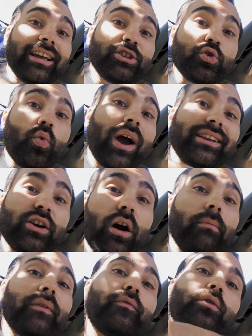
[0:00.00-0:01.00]
It's quite
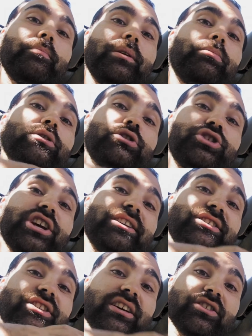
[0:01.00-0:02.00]
common for people to
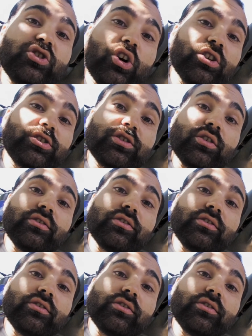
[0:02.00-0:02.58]
change the exhausts